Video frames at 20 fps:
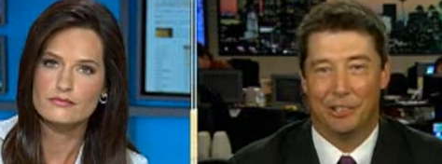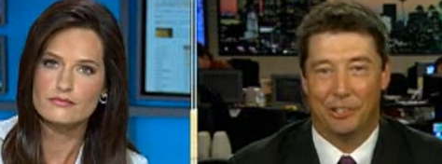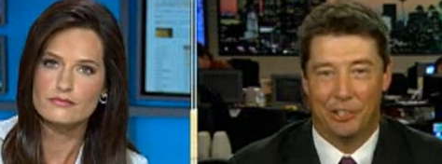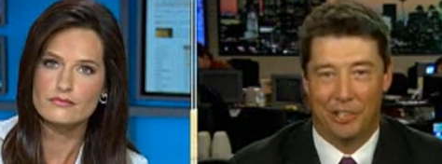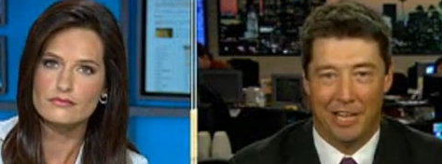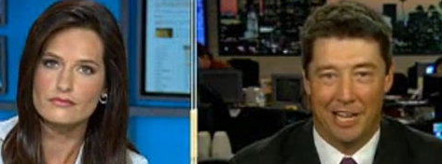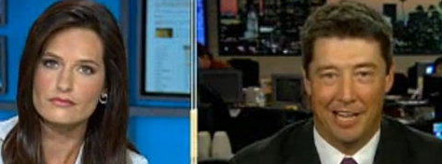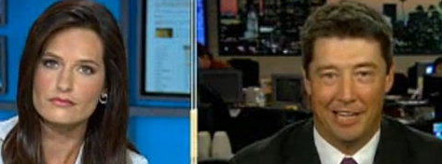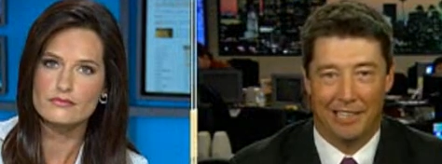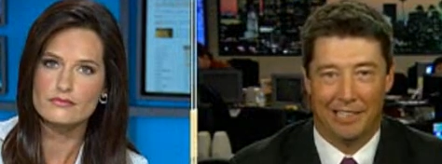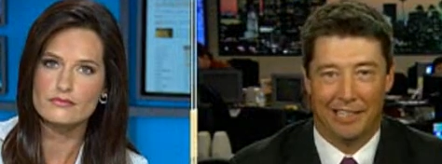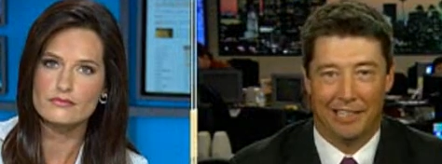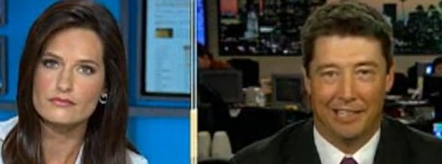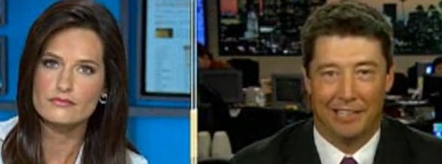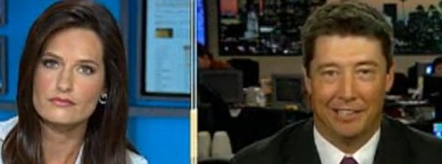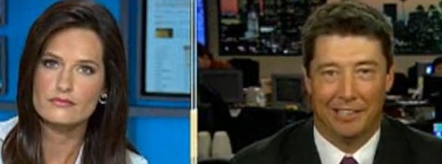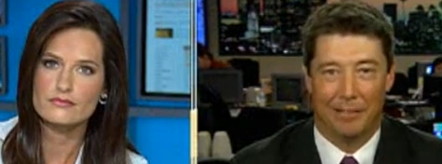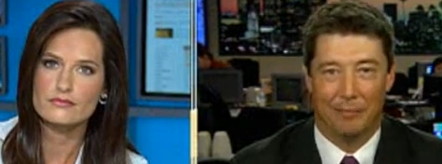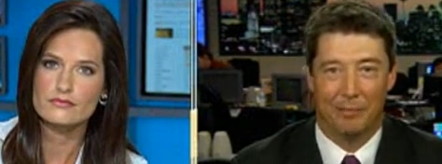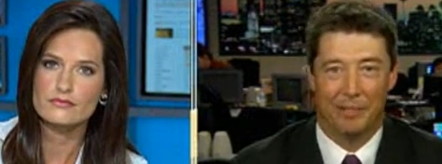Speaker 1: or
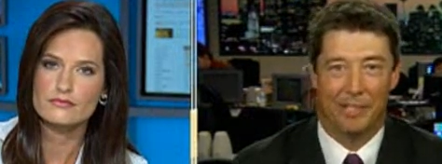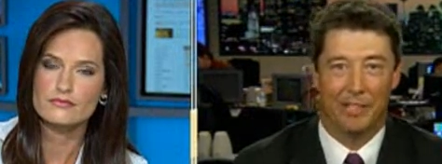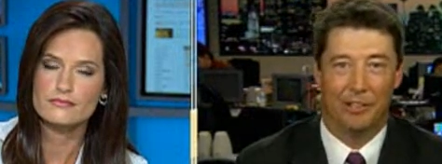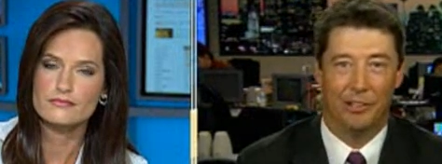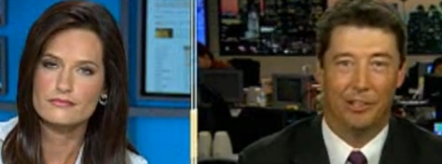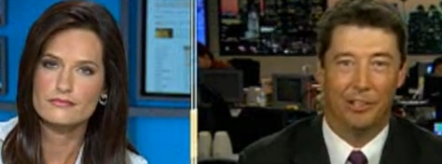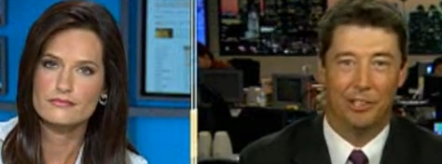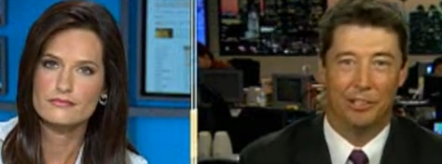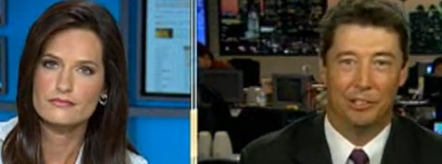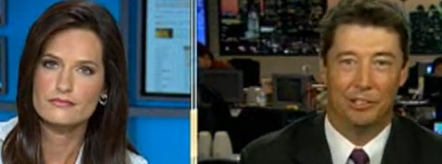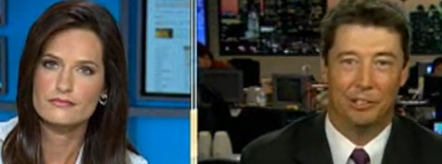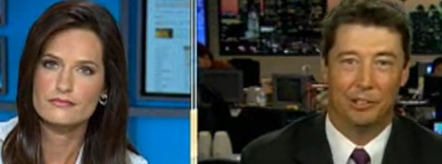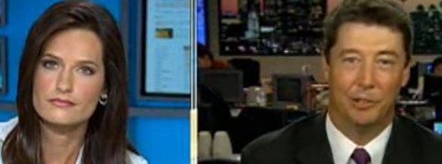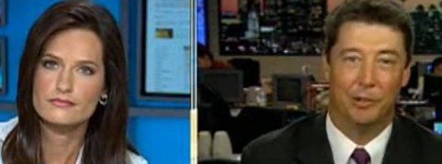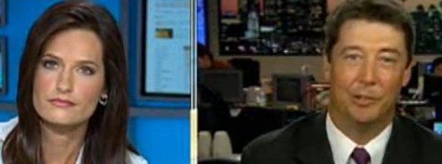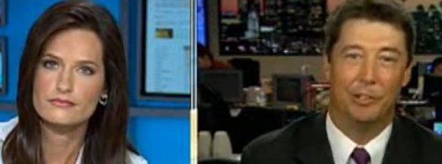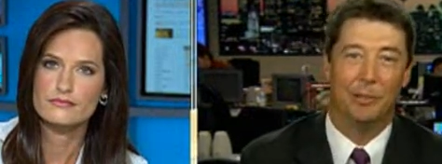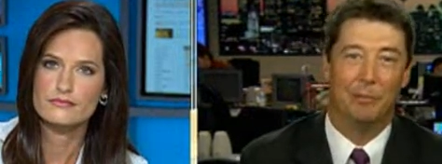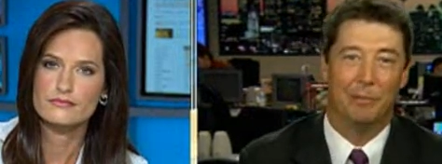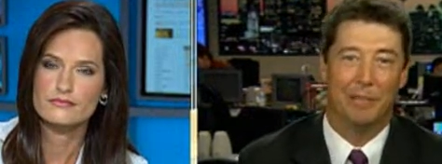shocking that because
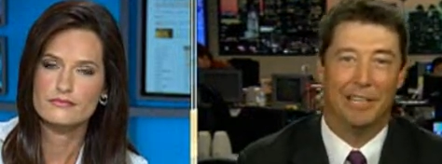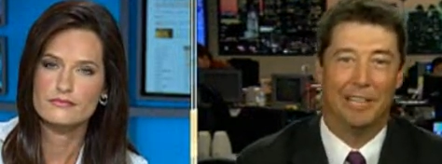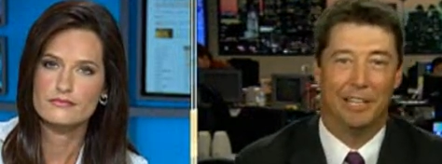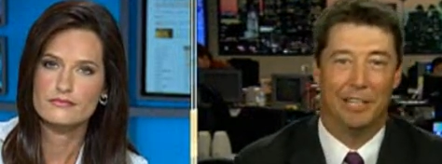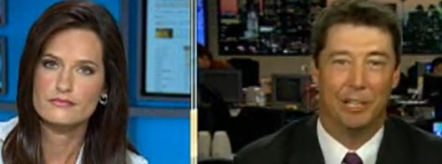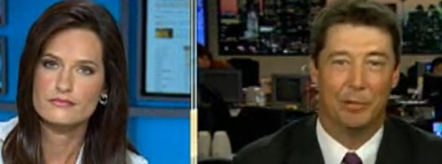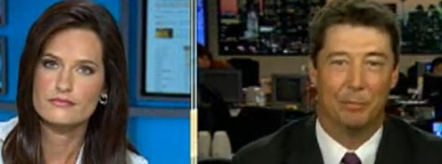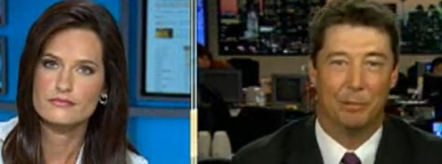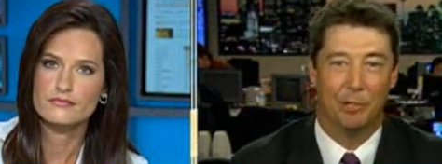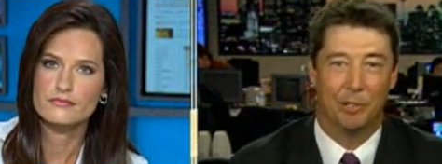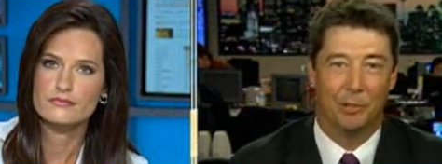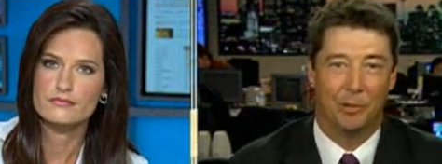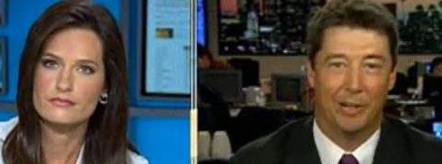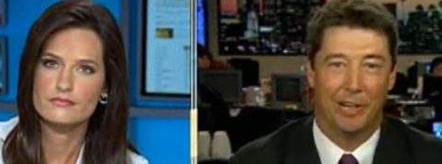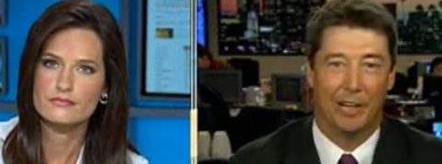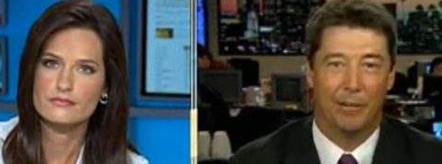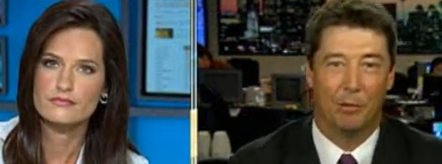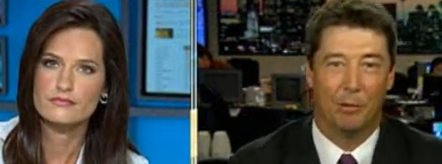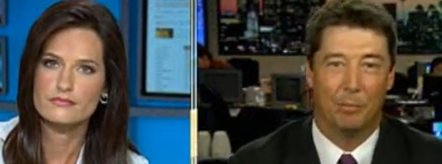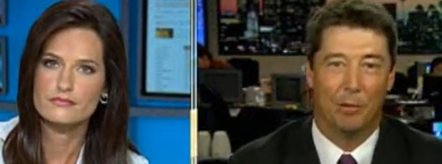you and the media
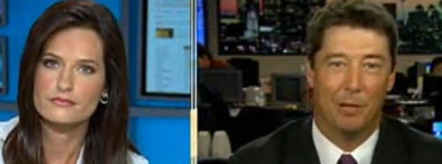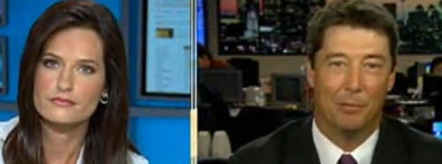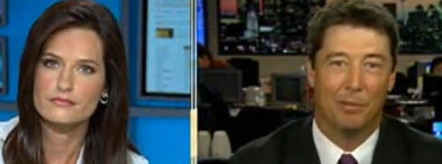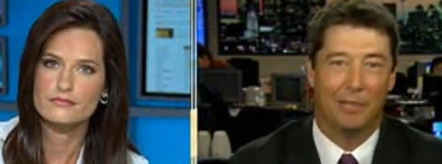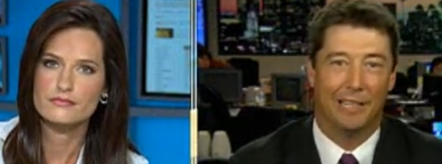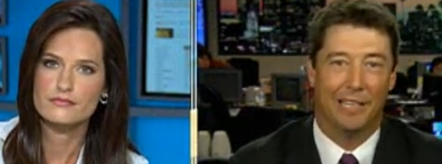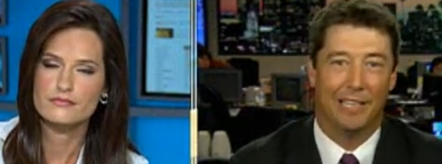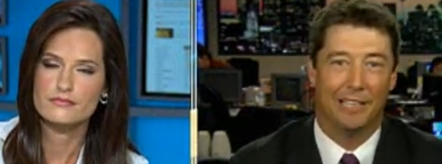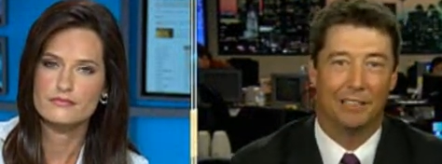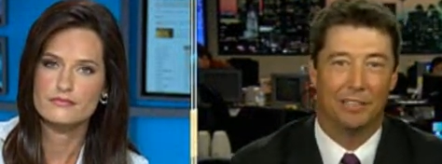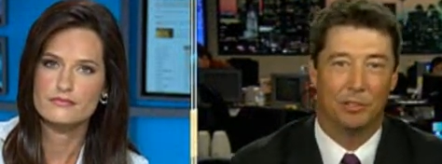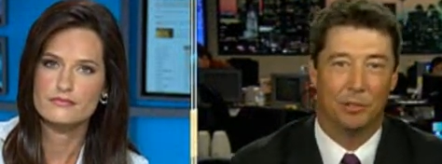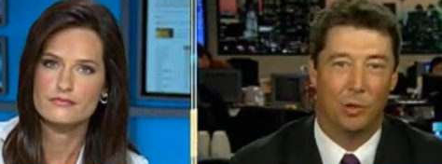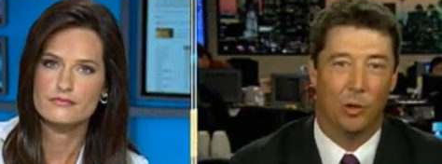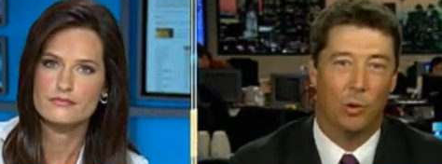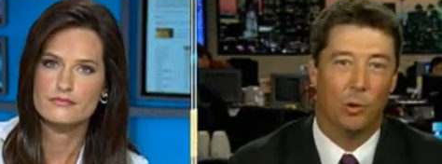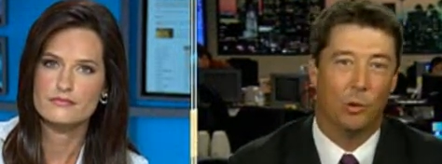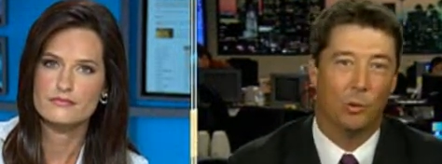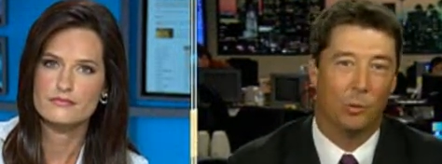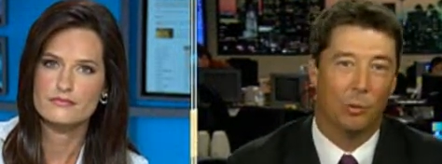portray Republicans as
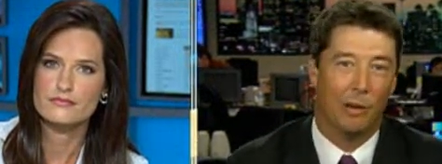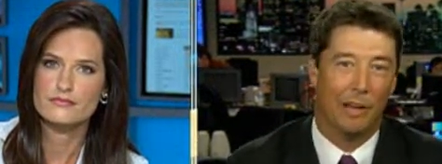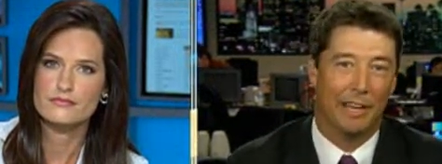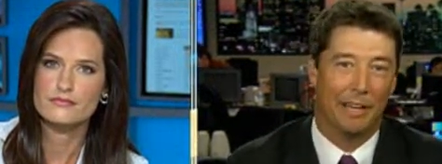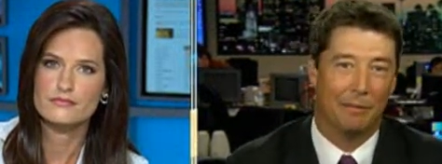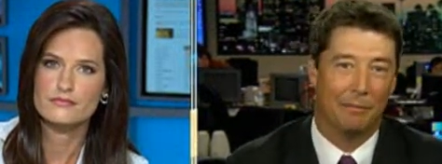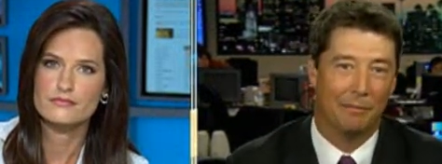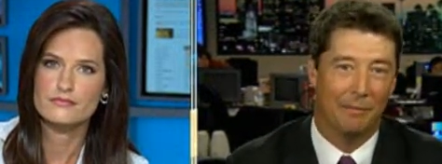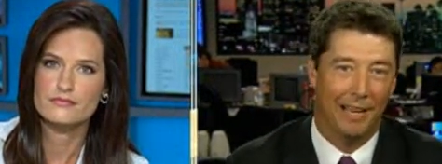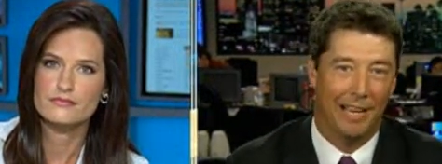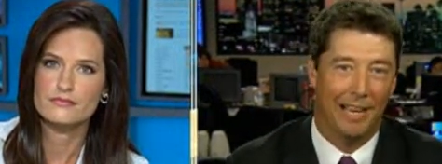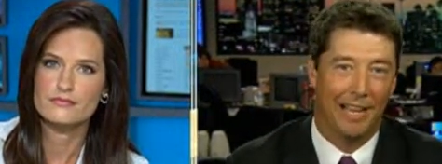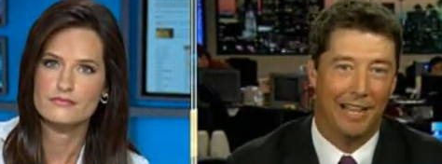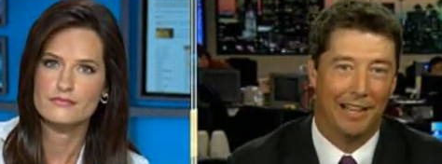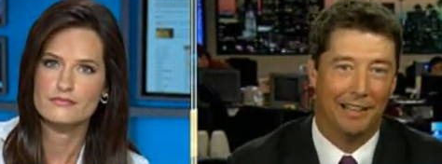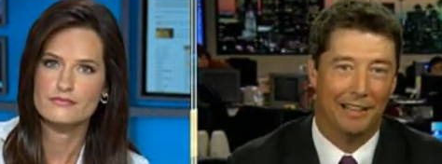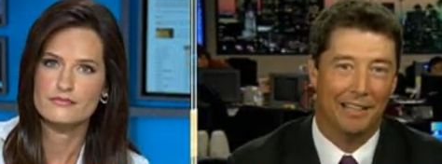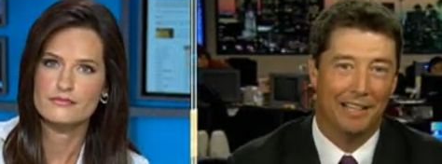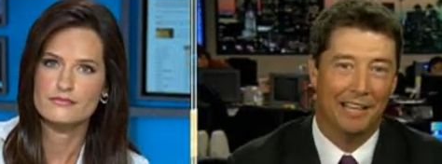old white men,